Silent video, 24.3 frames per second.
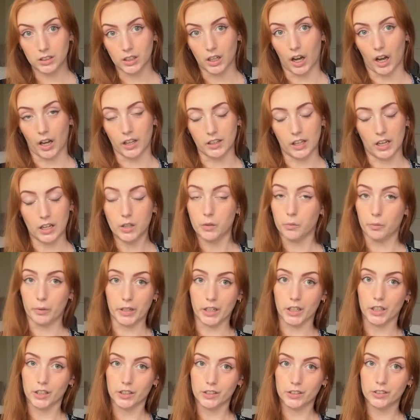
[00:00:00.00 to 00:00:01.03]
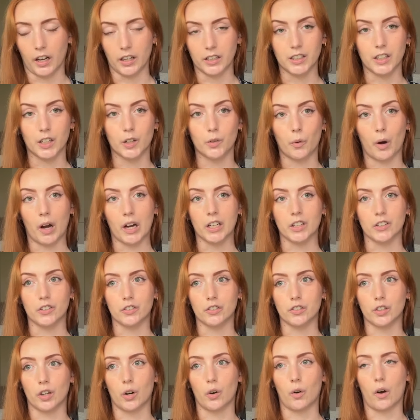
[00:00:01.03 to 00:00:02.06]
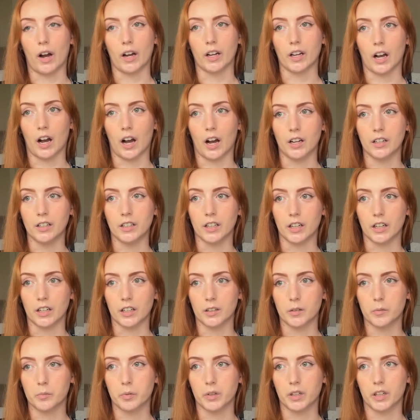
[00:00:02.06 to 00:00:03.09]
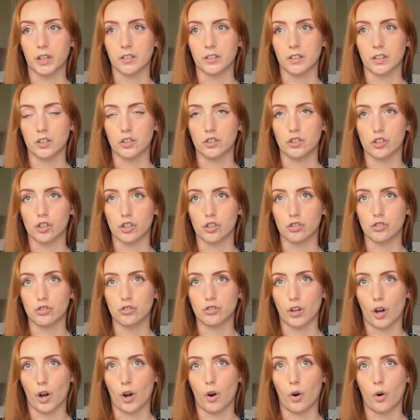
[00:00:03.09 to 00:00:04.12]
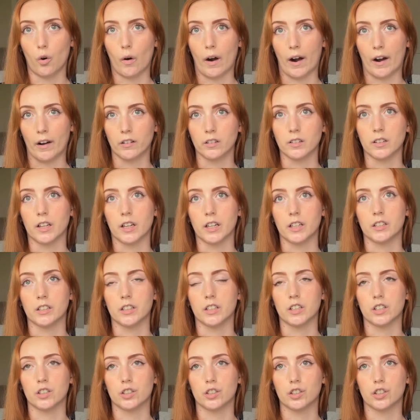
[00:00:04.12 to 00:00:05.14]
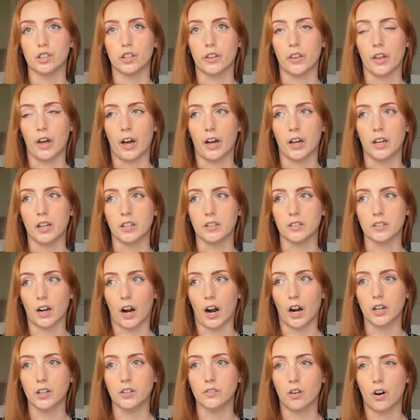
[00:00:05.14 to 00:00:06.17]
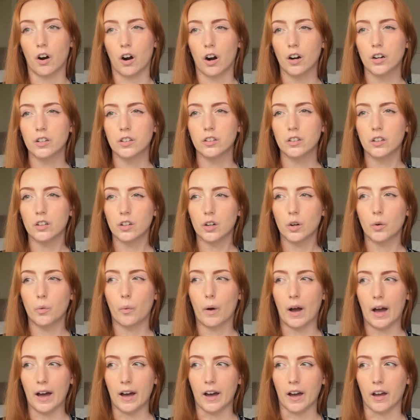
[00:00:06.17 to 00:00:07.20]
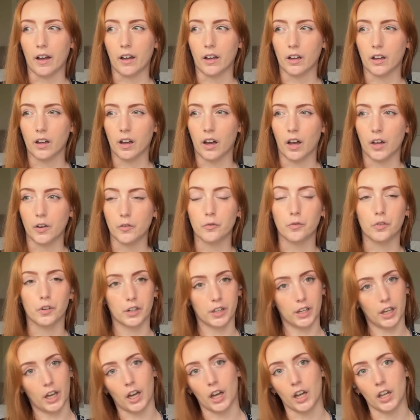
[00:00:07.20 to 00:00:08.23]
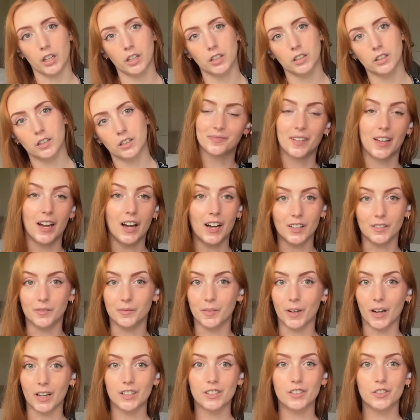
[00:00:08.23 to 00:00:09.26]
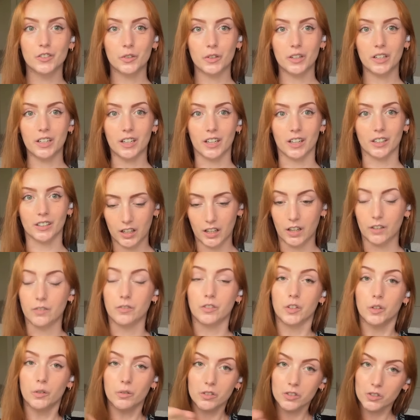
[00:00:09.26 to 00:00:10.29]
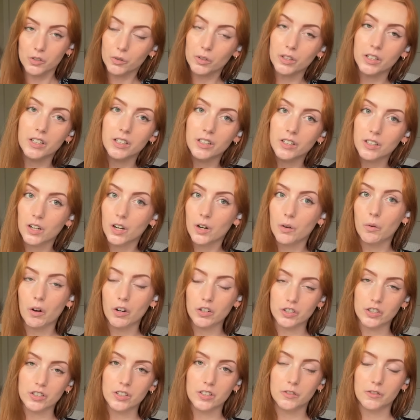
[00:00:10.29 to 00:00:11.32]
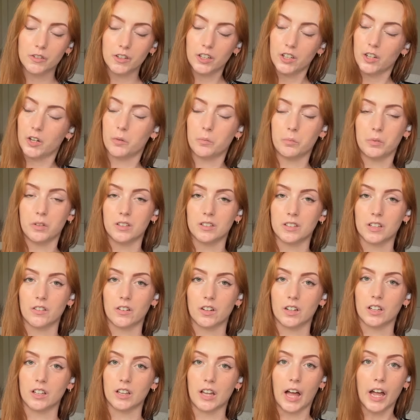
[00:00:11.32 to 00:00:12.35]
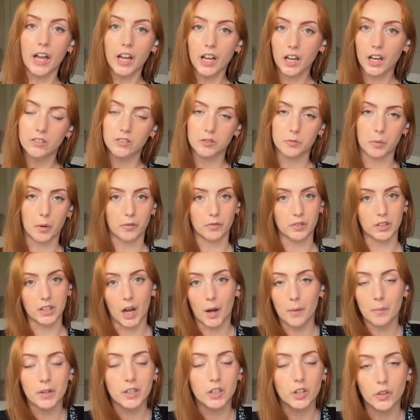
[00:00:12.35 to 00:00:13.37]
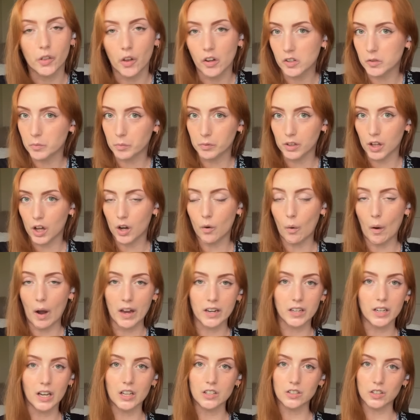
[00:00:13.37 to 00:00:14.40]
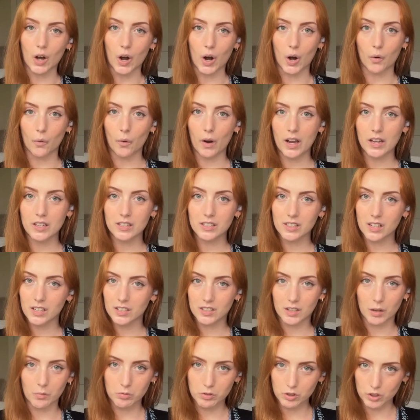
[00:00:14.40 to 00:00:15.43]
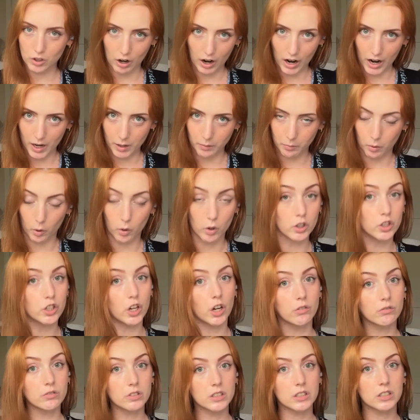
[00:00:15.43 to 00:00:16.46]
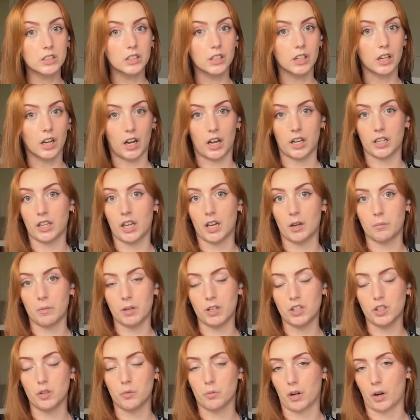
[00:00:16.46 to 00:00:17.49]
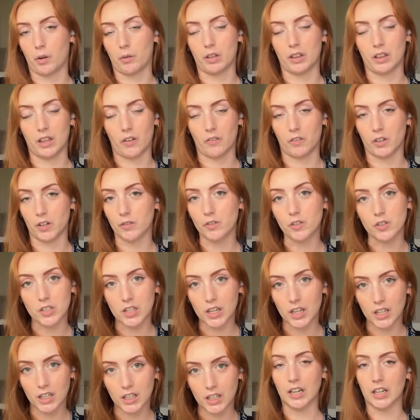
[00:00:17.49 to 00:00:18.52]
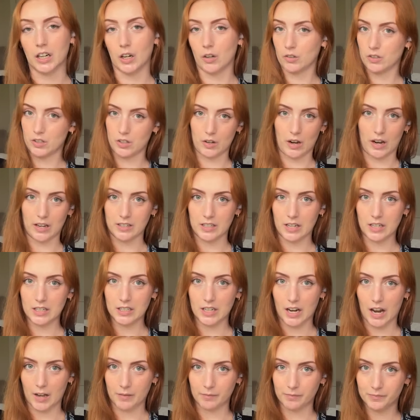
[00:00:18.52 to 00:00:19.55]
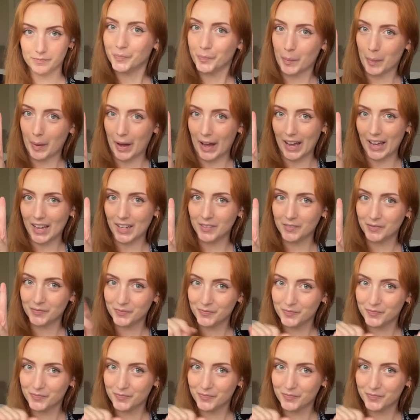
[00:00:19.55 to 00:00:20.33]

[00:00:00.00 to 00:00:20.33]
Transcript: I like weird. I get why it's so iconic because it's just so outlandish that it's kind of hard to look away and forget. Yeah, I enjoyed it. If you enjoyed watching this video, please give it a like, respectfully comment your thoughts below, and as always, subscribe or don't. I can't make you, but I would love it if you did. And I'll see you guys next time. Bye.